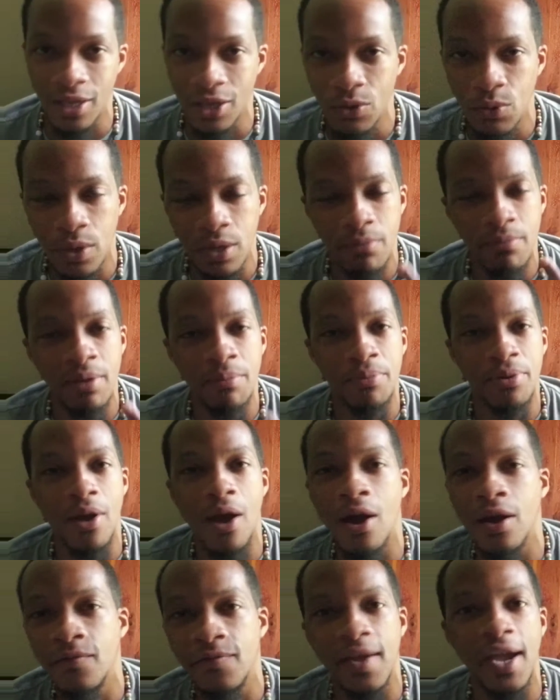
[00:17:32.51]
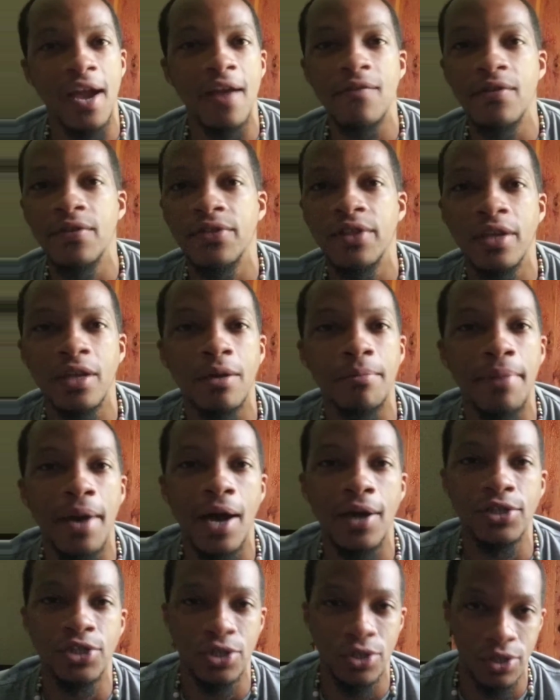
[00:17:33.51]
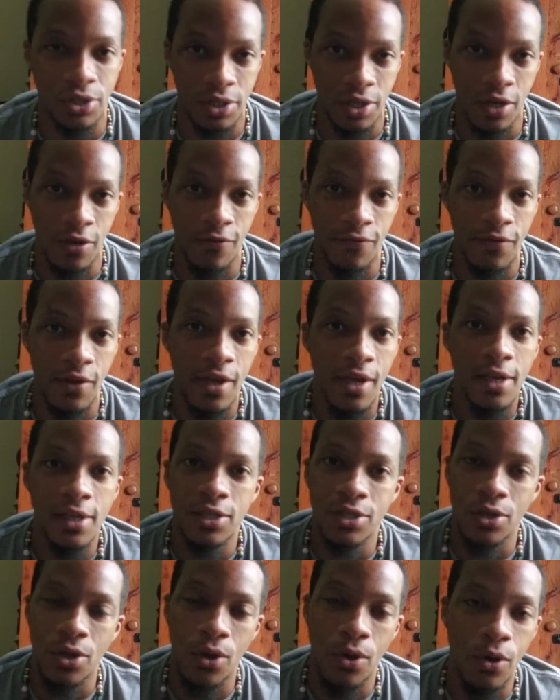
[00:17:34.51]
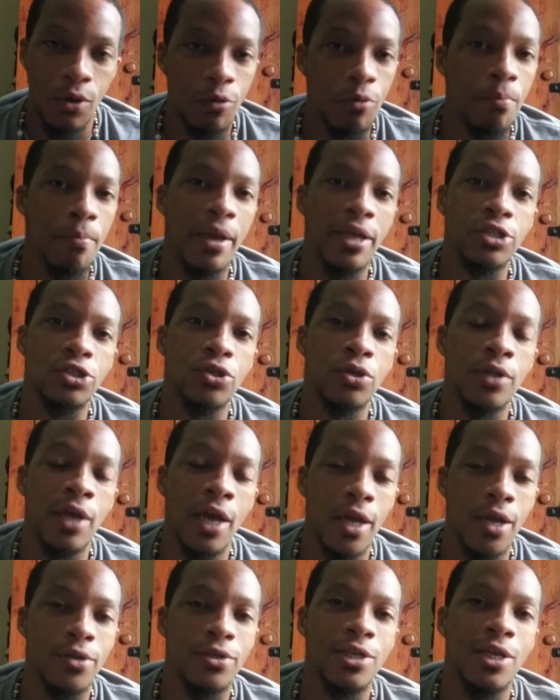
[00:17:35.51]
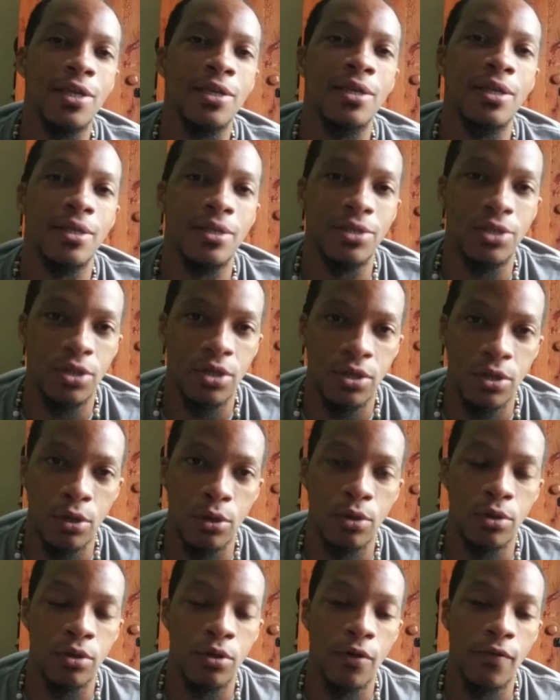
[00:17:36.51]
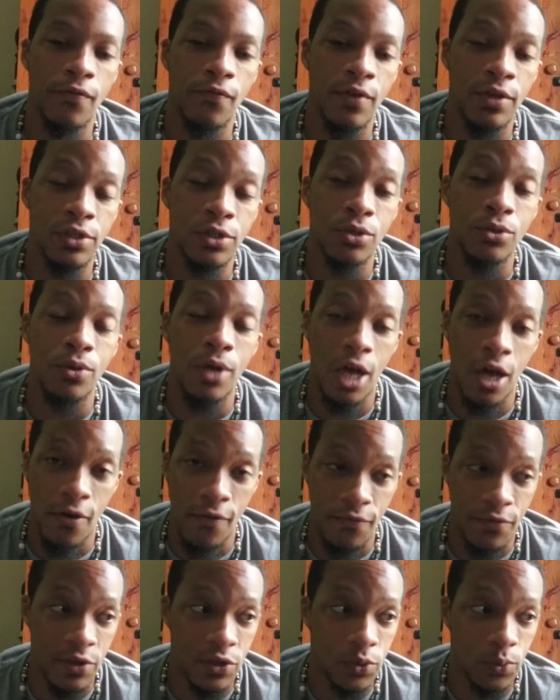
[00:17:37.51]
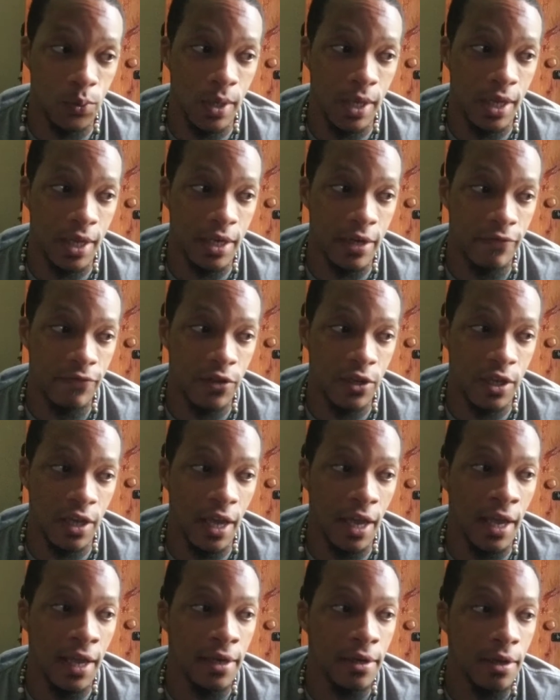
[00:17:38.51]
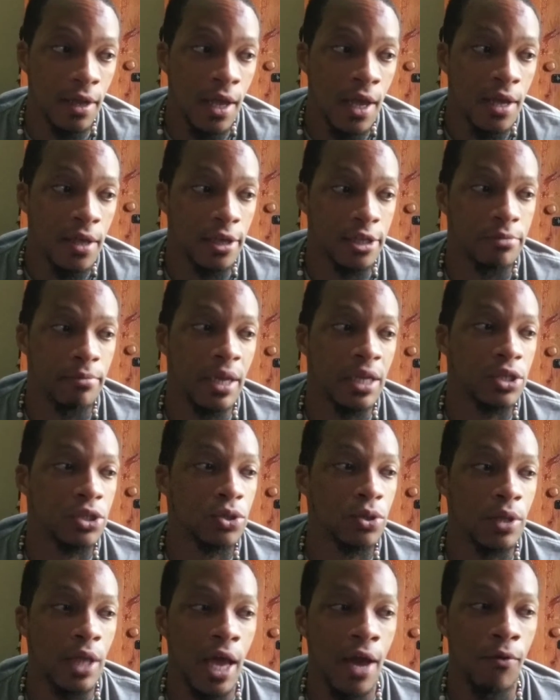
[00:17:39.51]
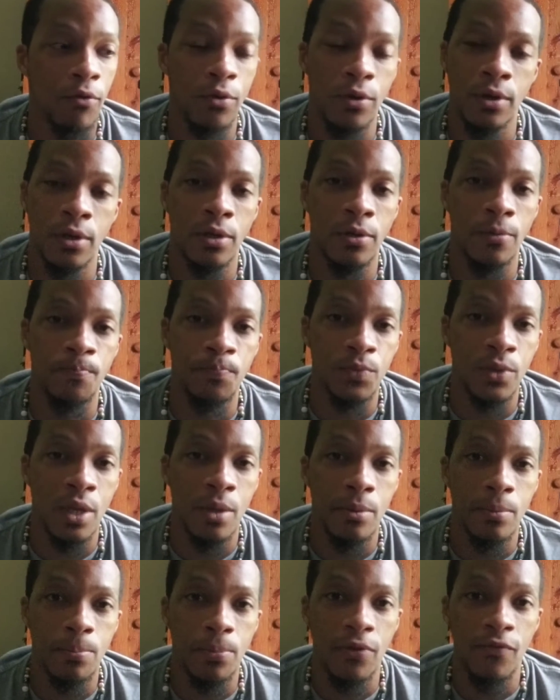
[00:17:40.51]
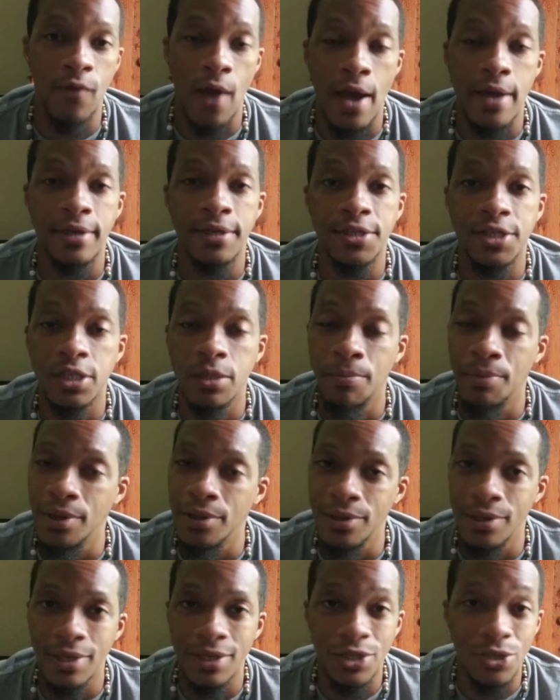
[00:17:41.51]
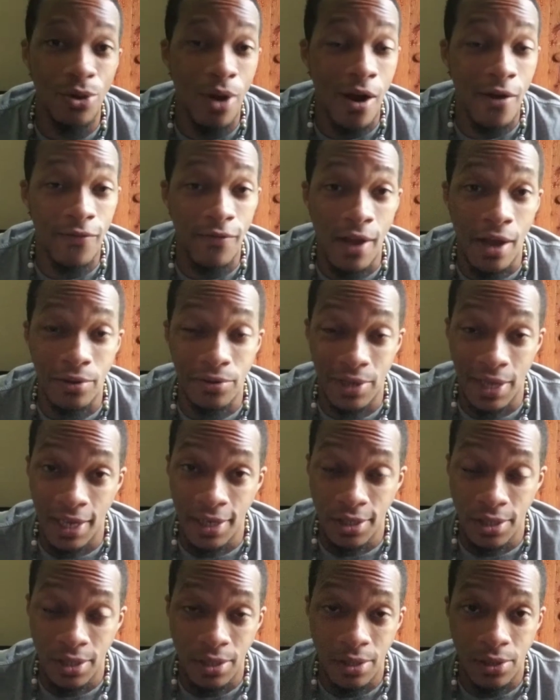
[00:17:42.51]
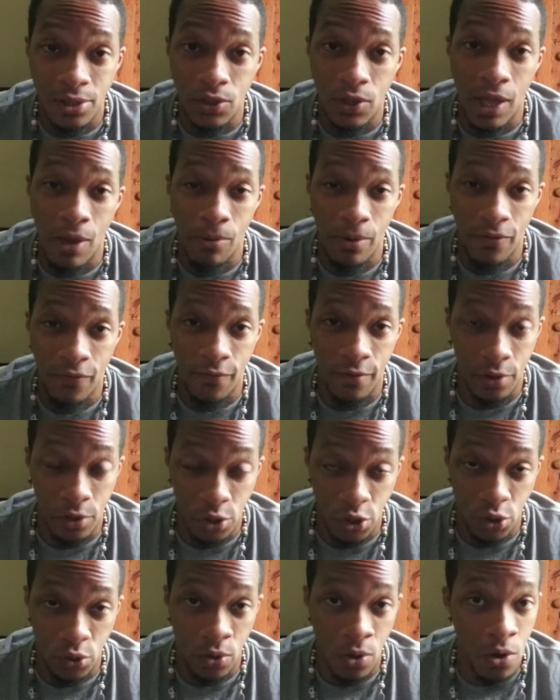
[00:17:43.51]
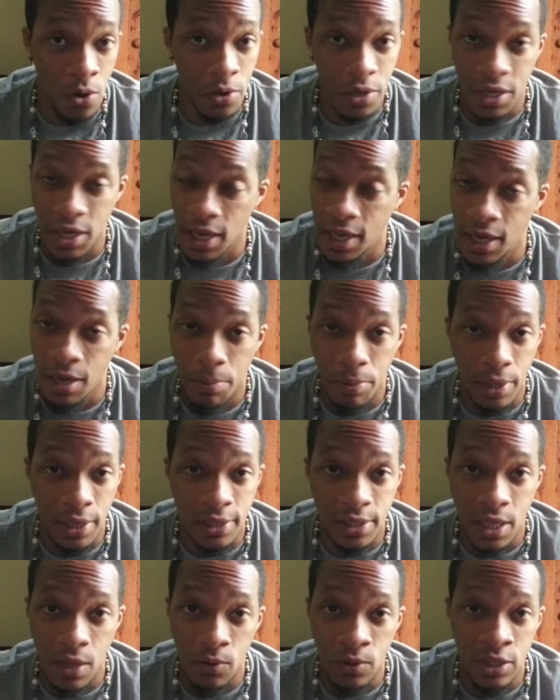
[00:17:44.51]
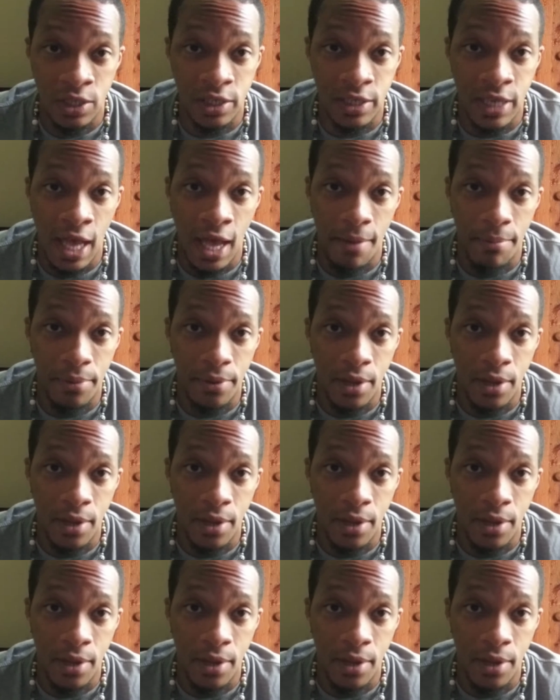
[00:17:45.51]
You want to be proud of everything about yourself. So make sure that you're tending to your physical health this weekend if you can. Let's make sure that we're providing stability to our foundations so that we feel strong in any place that we step.